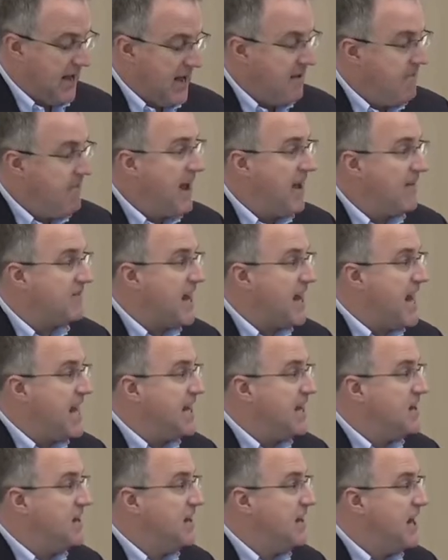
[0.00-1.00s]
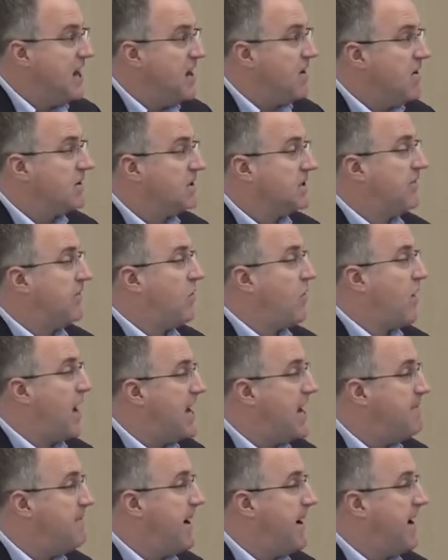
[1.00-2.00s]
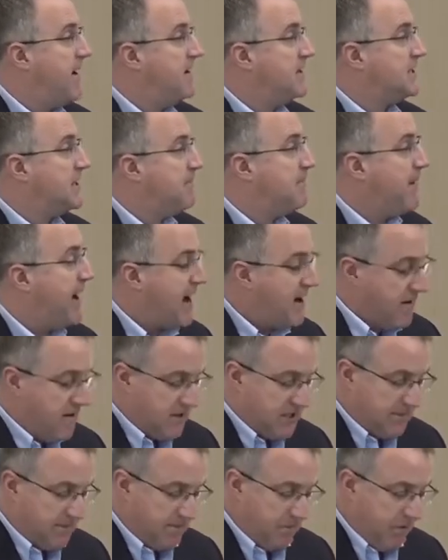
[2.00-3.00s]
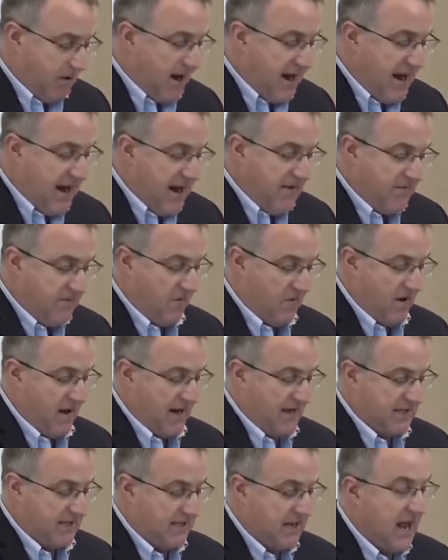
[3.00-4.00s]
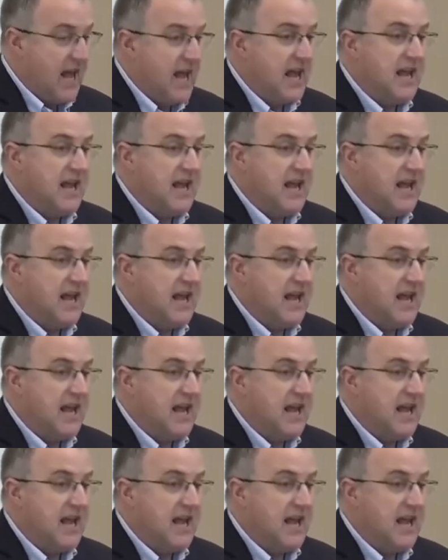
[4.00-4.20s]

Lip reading: It may have taken years of grandparents and parents praying for us